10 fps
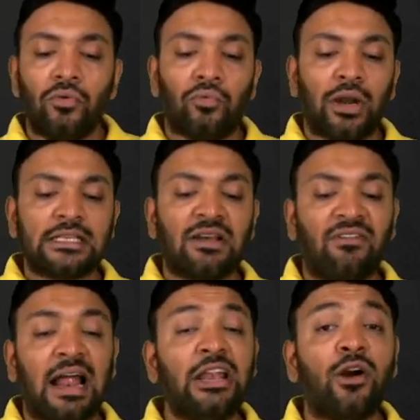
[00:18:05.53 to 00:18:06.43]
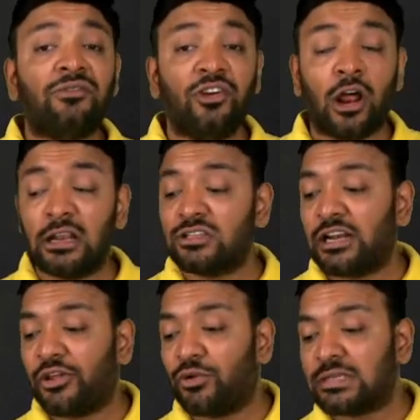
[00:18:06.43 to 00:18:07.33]
What is the value of dollars
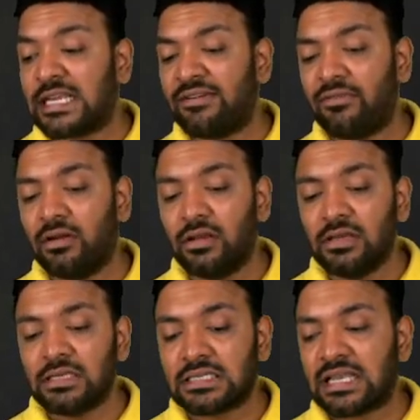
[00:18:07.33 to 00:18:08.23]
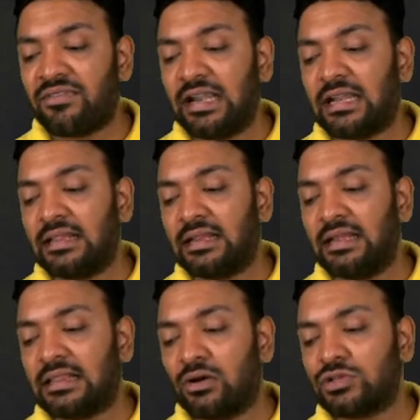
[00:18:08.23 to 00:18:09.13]
that you received?
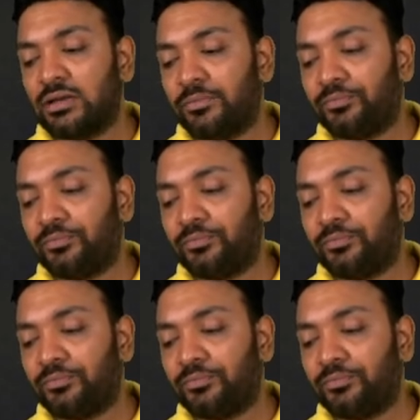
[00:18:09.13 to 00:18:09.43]
73,000.